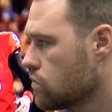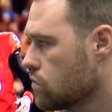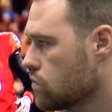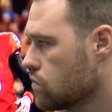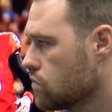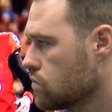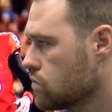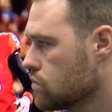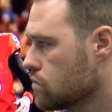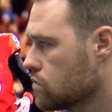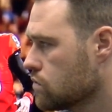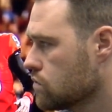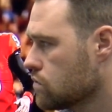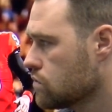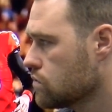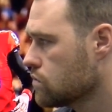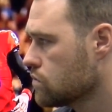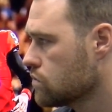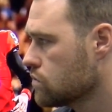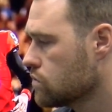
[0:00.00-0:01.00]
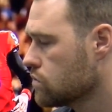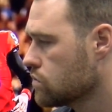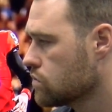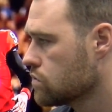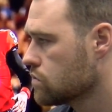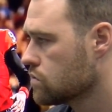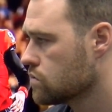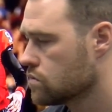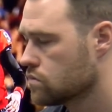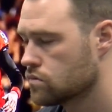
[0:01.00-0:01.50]

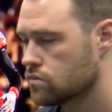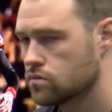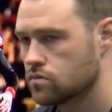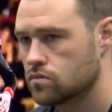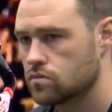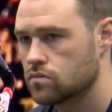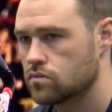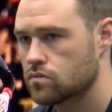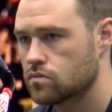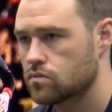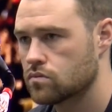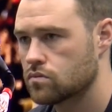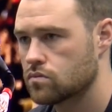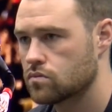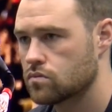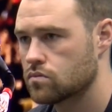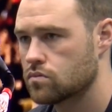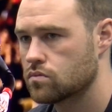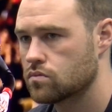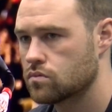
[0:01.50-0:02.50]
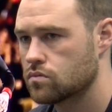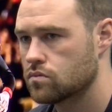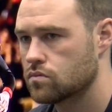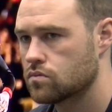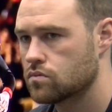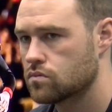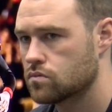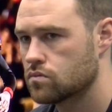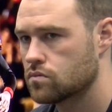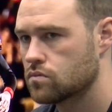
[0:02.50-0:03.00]

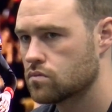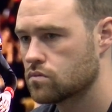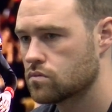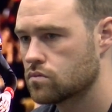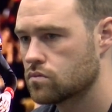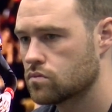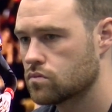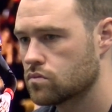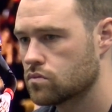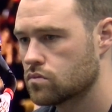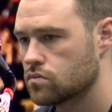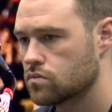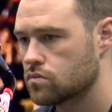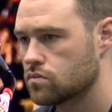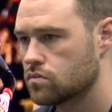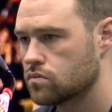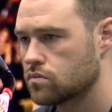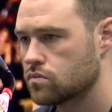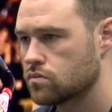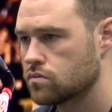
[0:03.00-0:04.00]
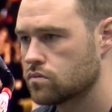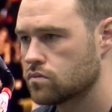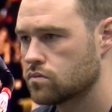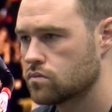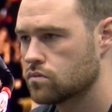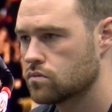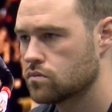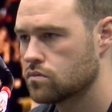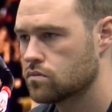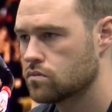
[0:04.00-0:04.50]

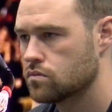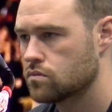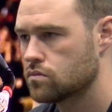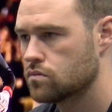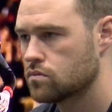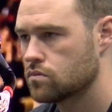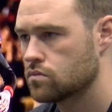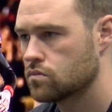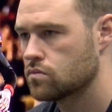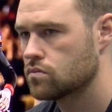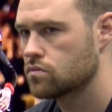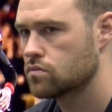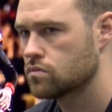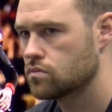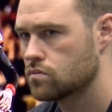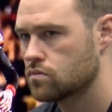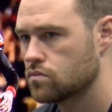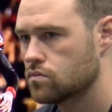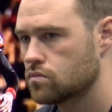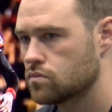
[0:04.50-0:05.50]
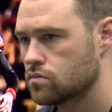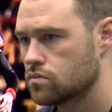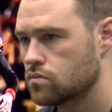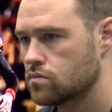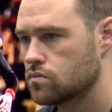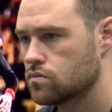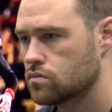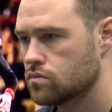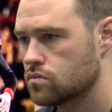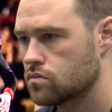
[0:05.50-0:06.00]

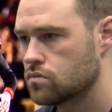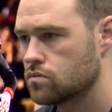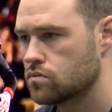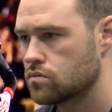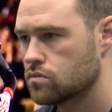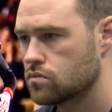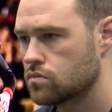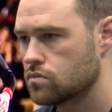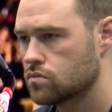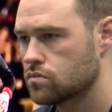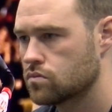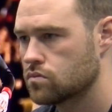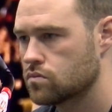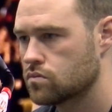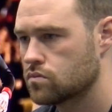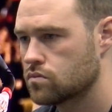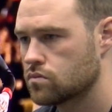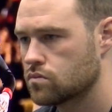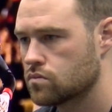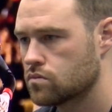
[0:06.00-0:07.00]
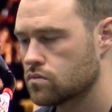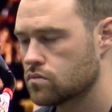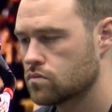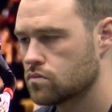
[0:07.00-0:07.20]
The person shown says nothing.